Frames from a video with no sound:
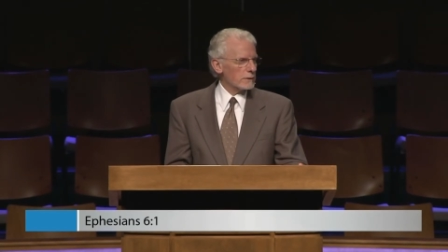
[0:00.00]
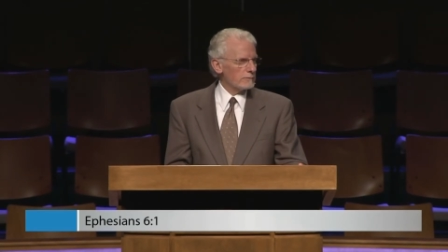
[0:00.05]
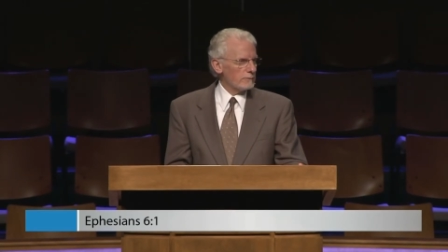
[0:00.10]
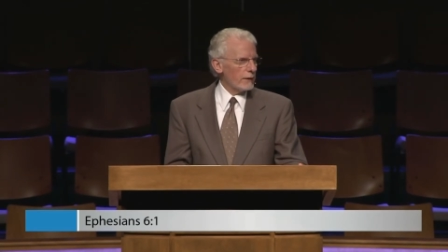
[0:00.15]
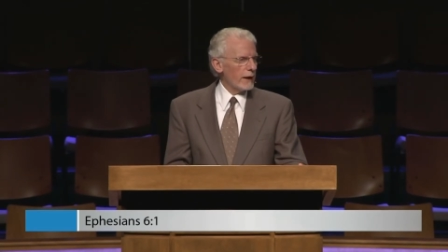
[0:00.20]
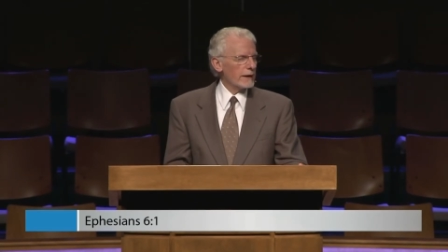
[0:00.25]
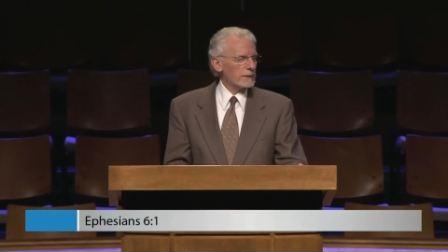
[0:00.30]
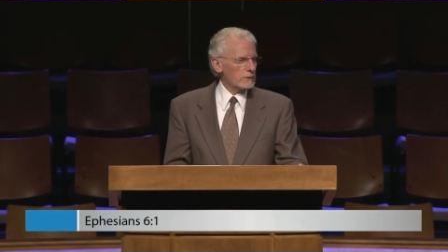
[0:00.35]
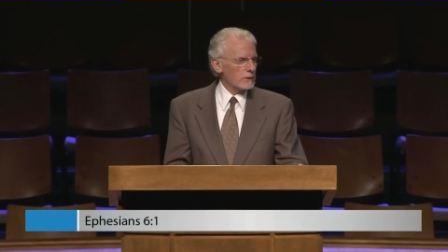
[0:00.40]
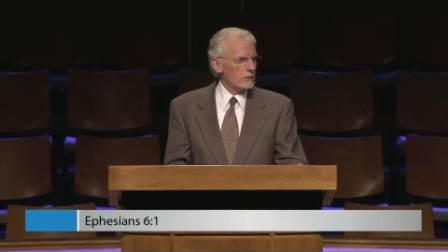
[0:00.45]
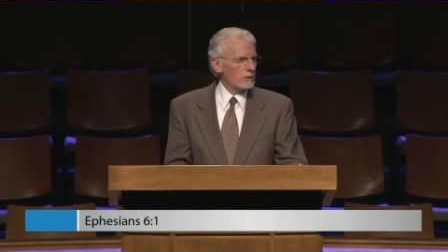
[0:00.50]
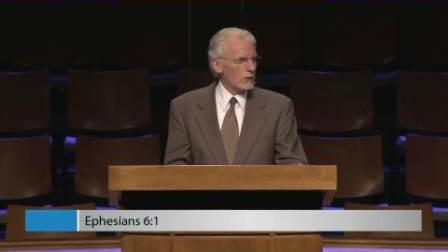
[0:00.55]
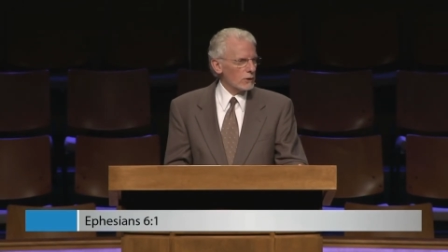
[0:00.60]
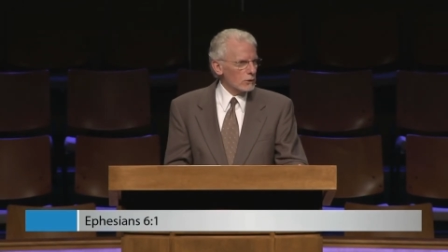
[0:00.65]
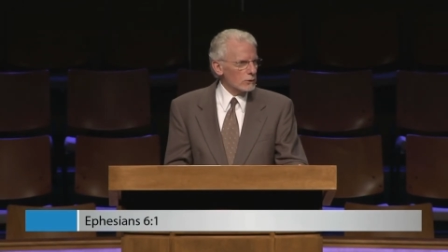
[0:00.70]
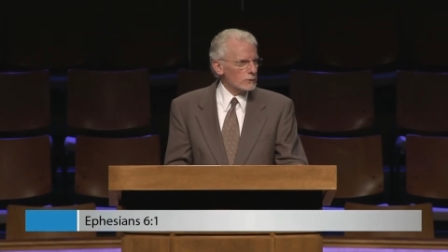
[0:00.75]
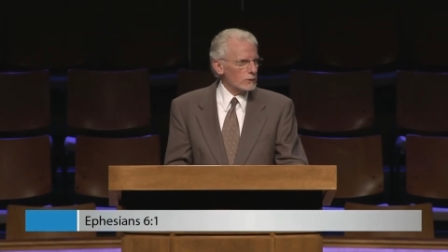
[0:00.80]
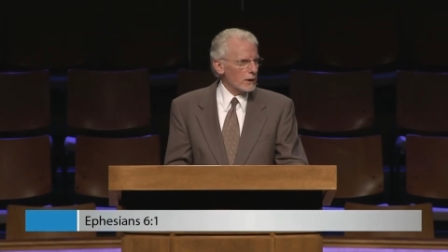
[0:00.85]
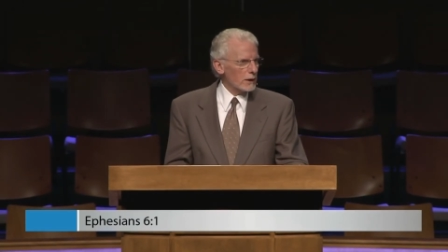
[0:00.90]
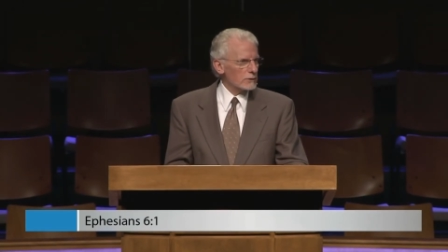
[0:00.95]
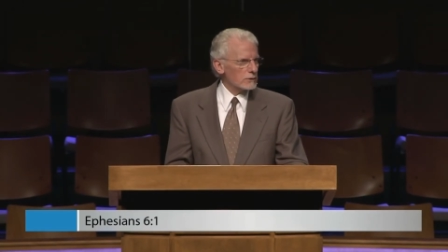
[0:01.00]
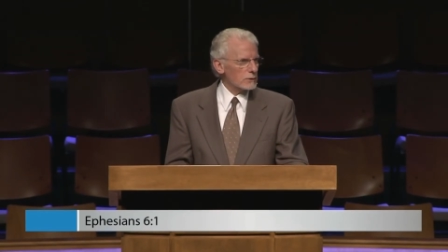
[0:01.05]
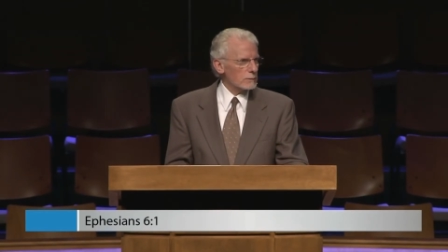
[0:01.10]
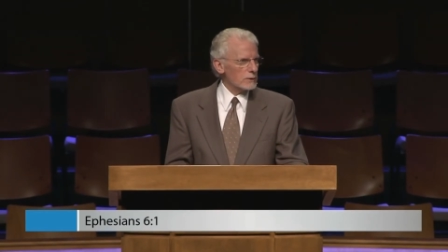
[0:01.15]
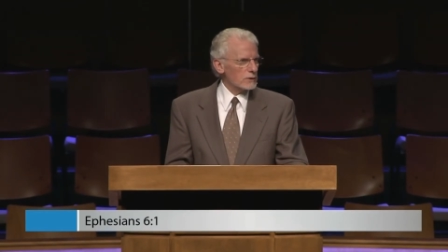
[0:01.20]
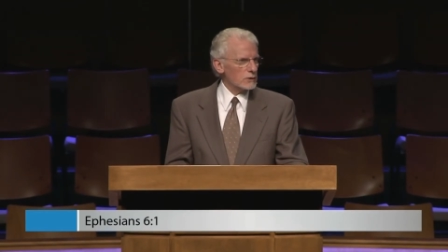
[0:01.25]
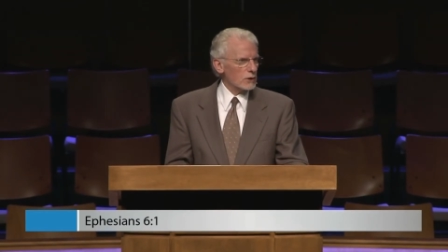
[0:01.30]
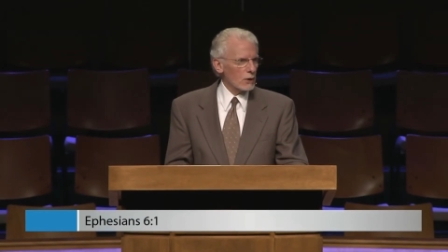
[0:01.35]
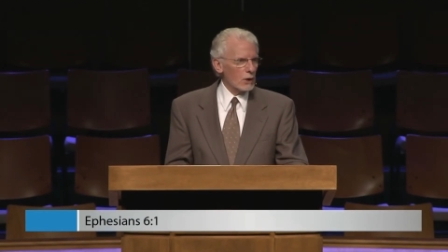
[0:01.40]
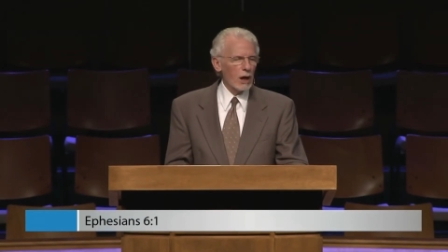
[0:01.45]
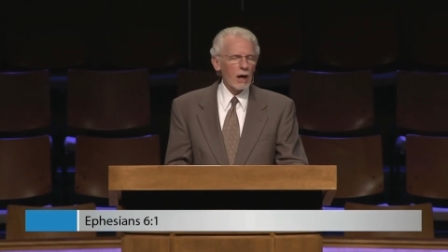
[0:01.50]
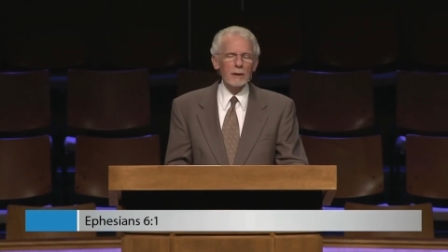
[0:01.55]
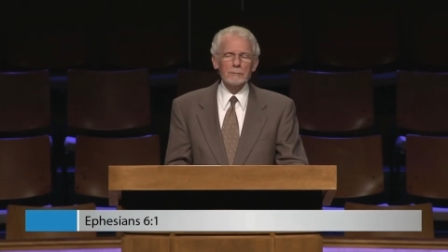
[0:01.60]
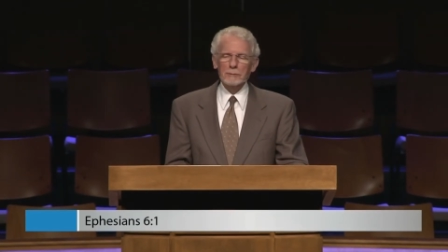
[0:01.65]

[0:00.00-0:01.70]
In fact, in the Old Testament, the law